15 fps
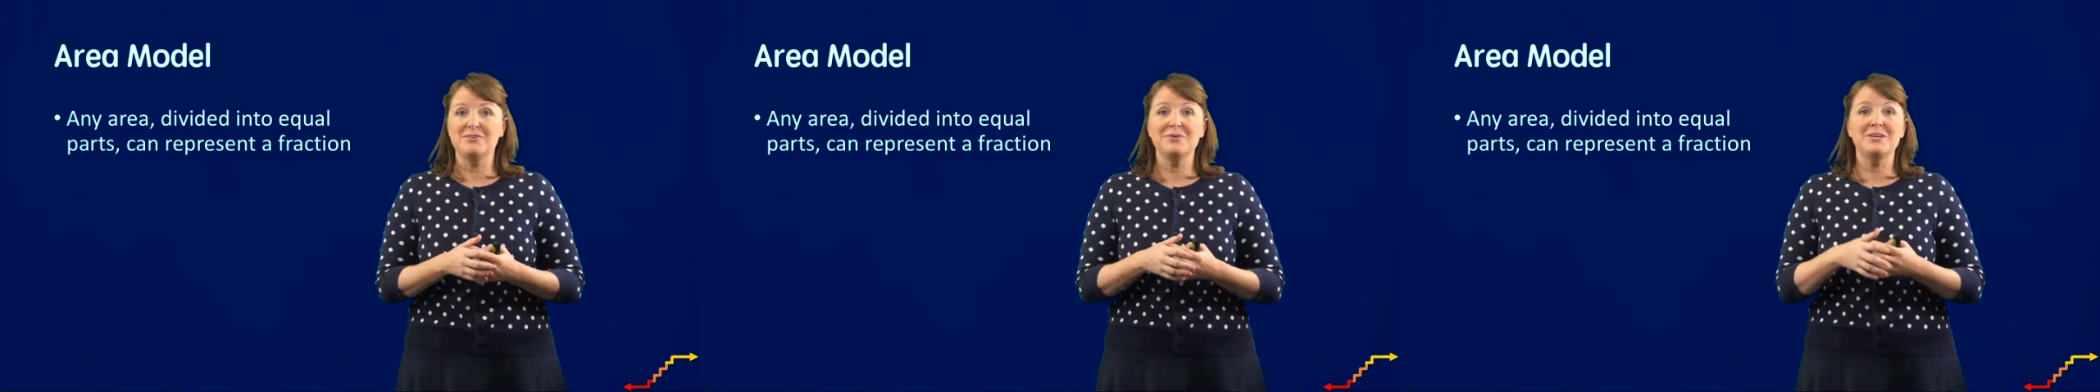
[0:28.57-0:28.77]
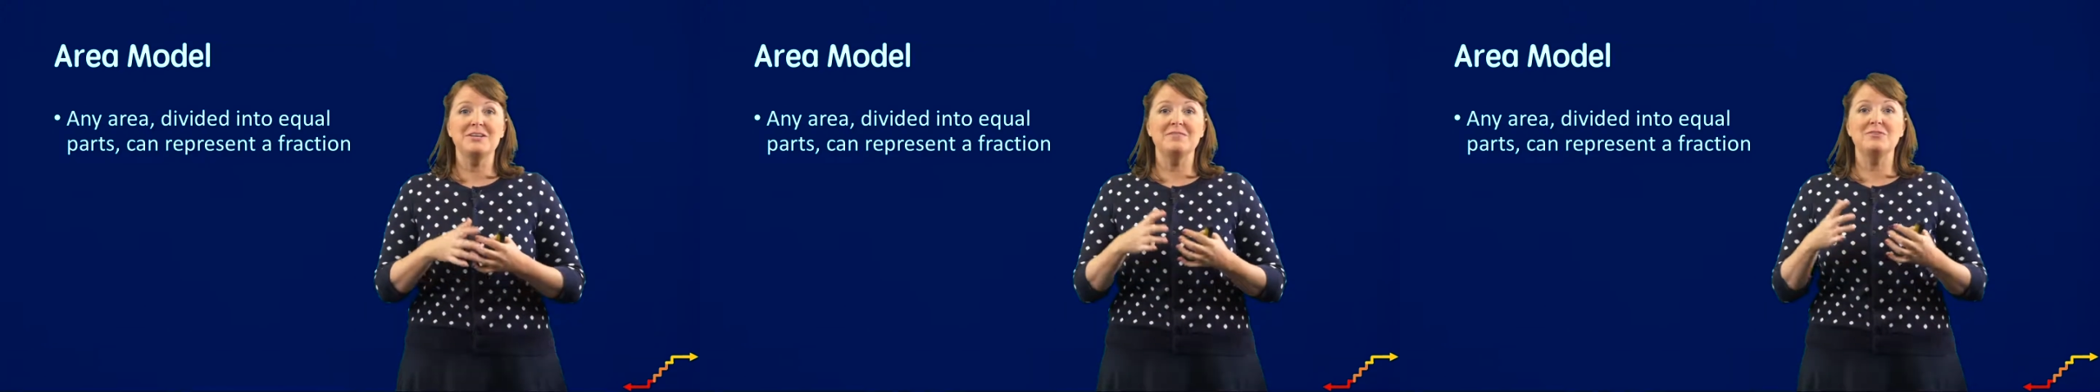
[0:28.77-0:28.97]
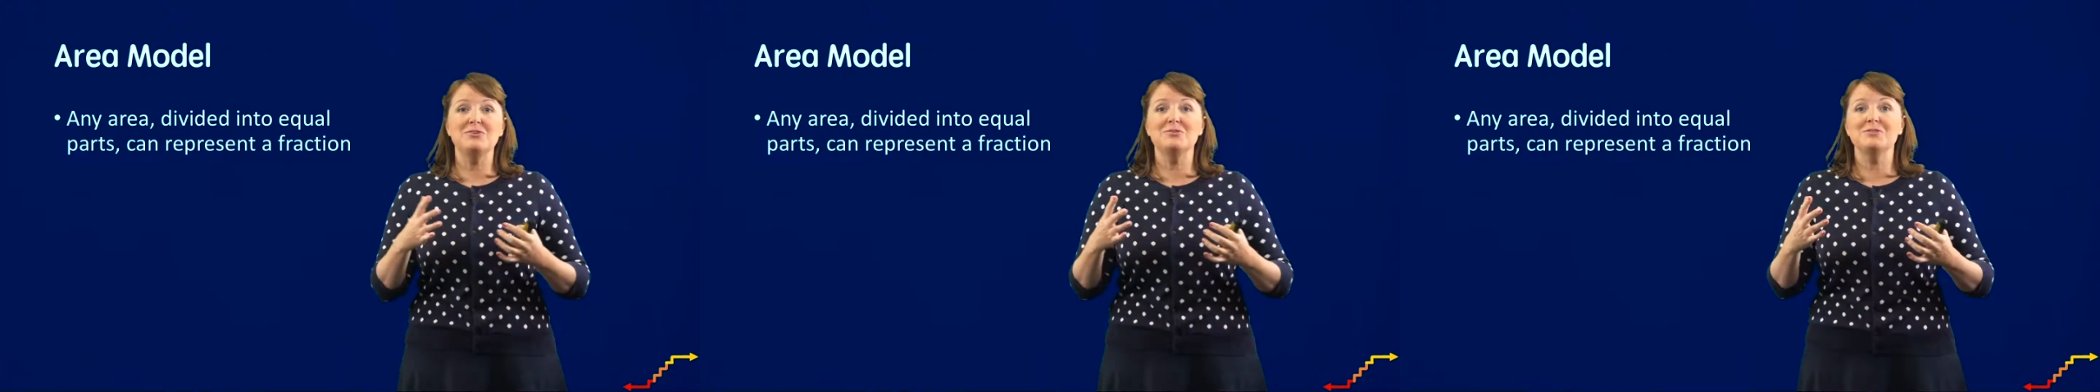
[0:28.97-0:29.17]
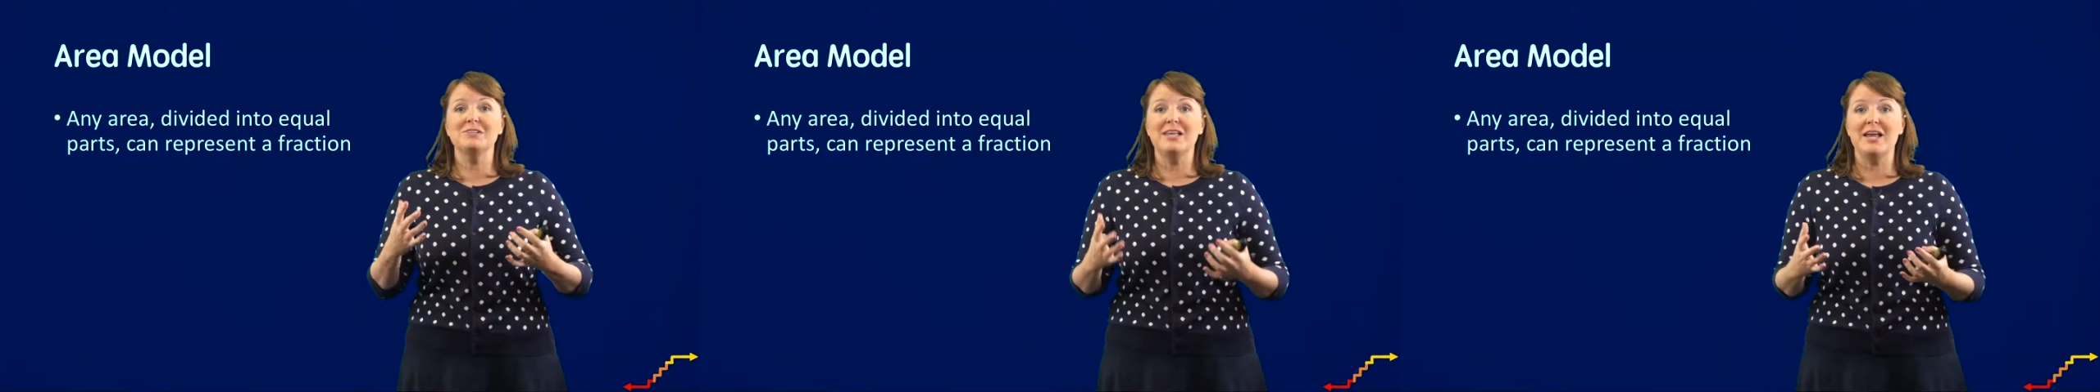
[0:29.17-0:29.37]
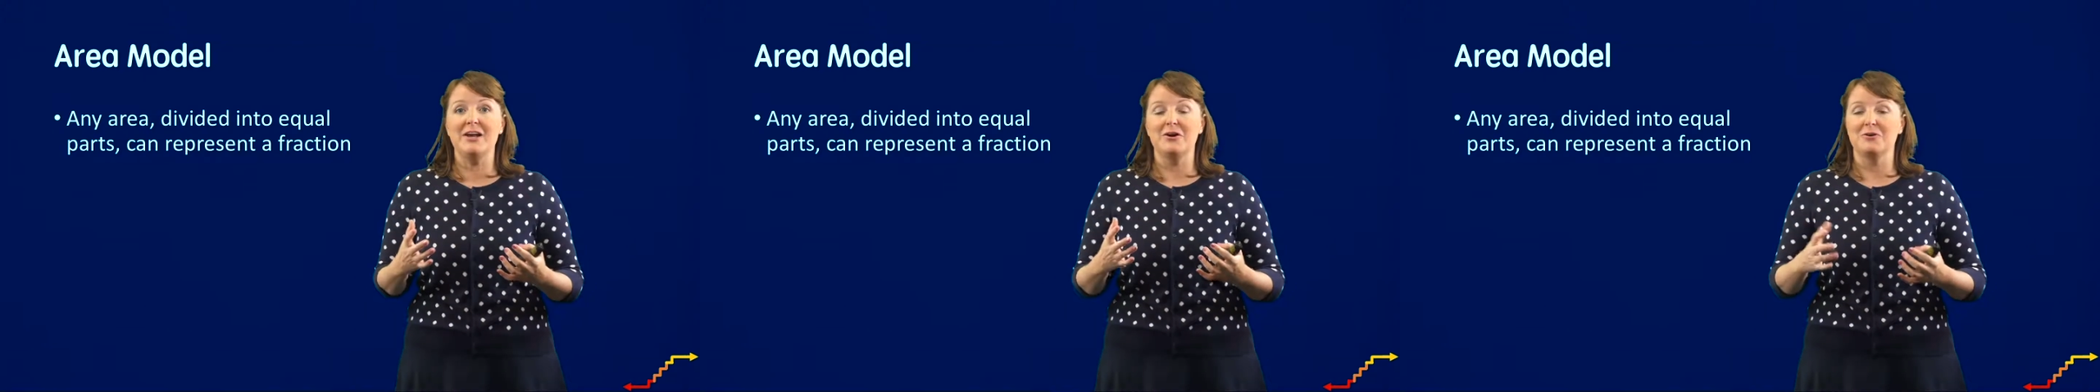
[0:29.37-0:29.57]
you can even use
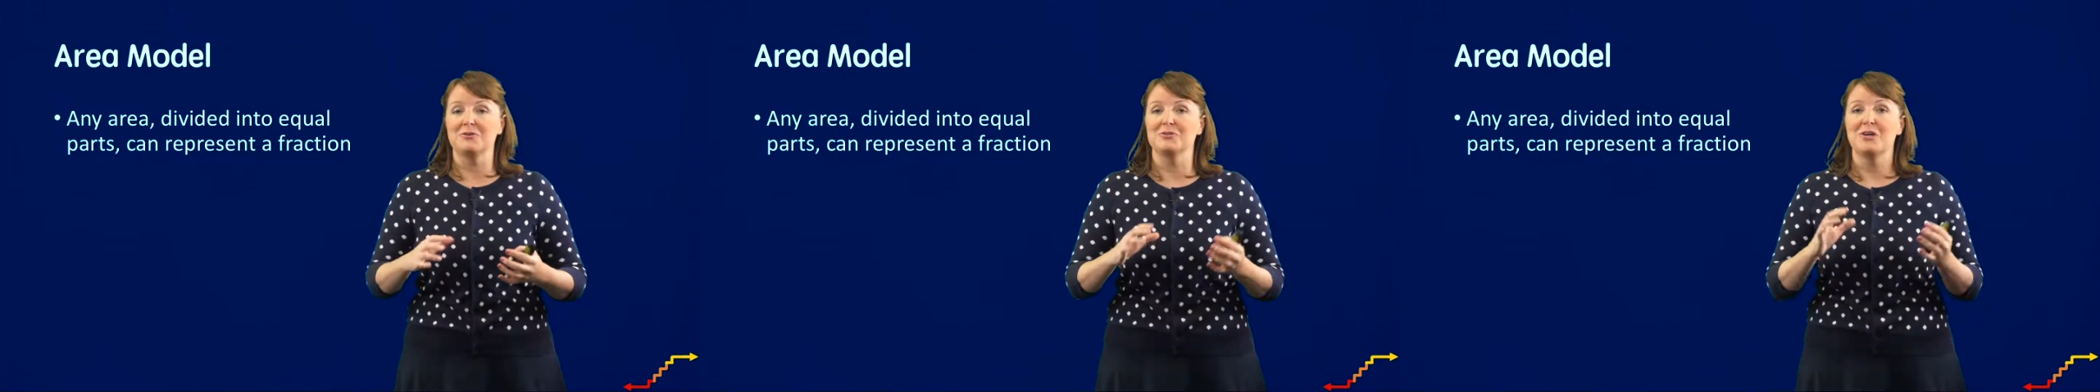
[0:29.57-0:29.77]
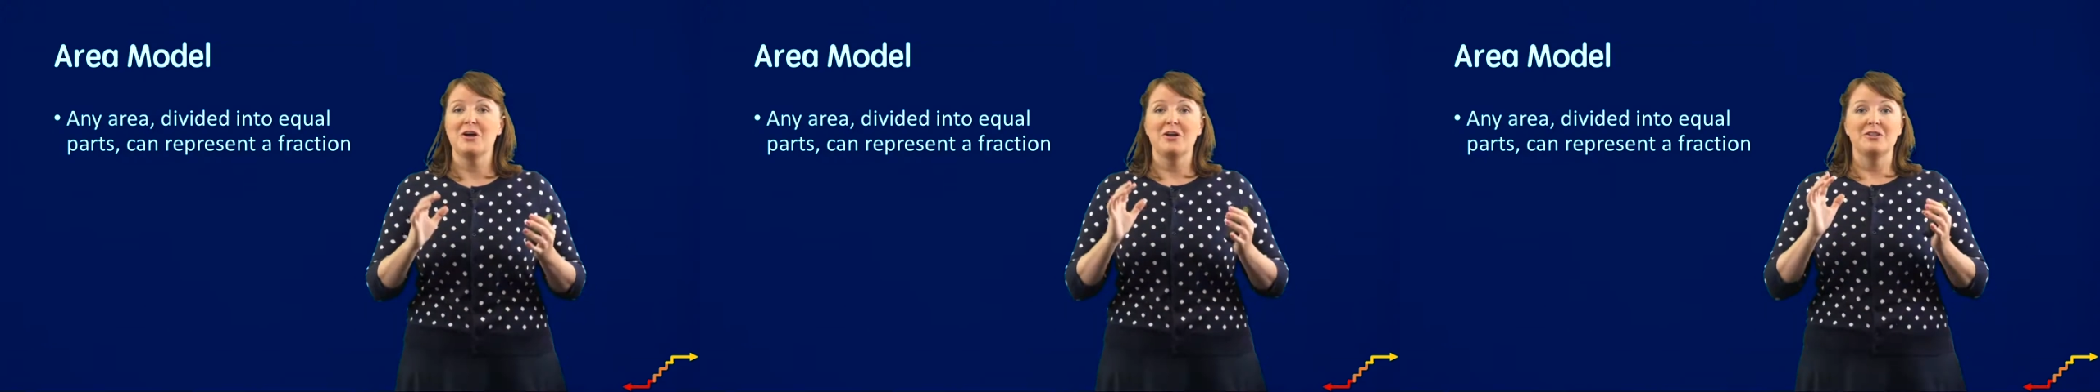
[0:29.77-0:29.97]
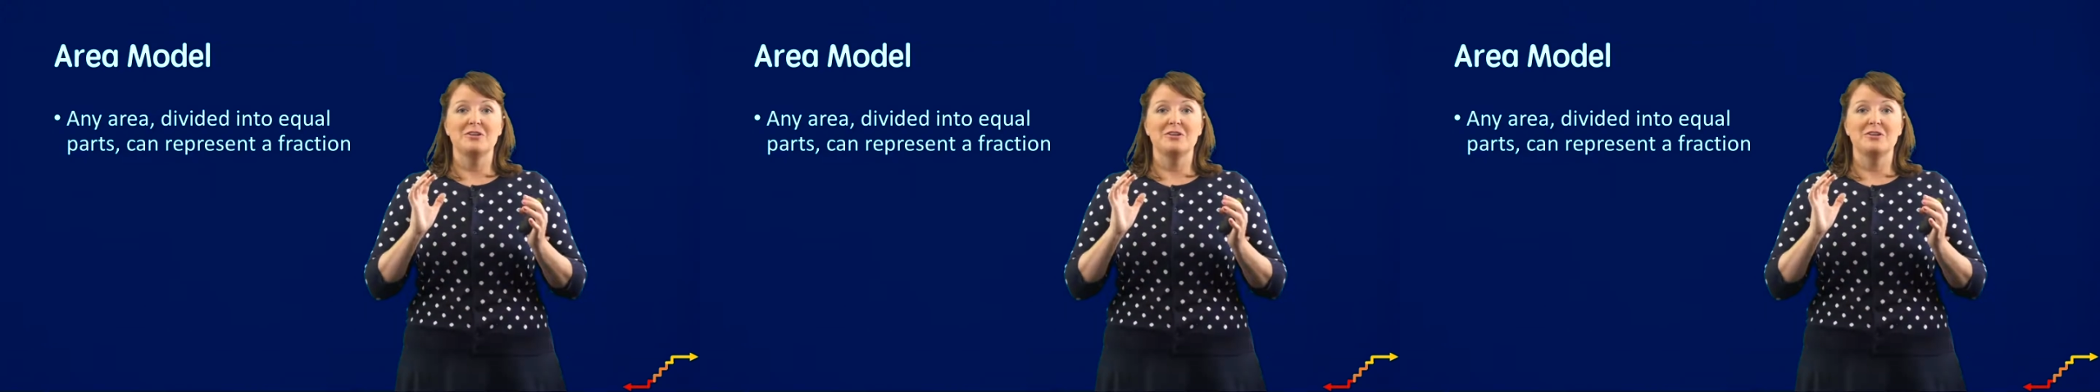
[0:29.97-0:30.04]
Legos.